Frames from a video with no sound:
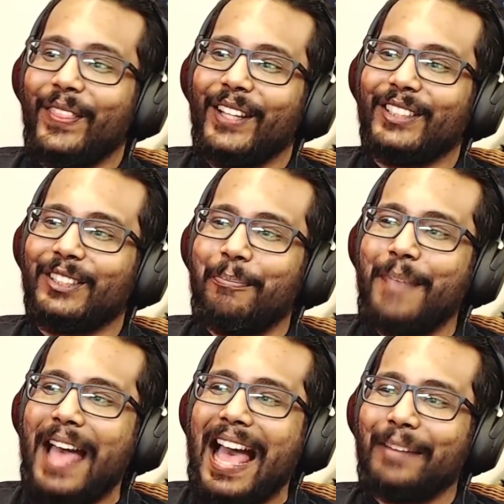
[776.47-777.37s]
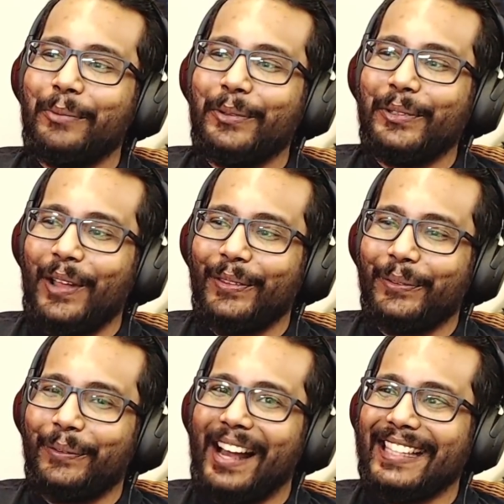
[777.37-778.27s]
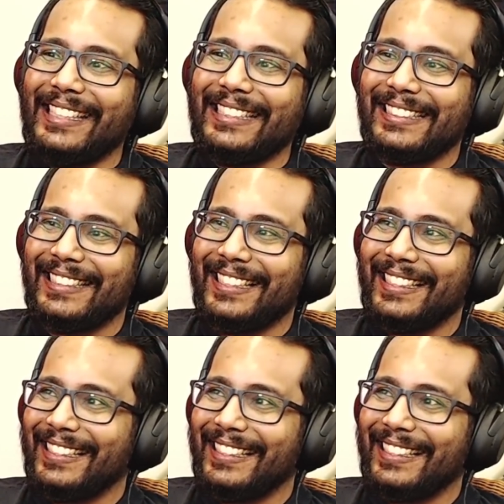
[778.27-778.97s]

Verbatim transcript: There's a bad moon on the rise.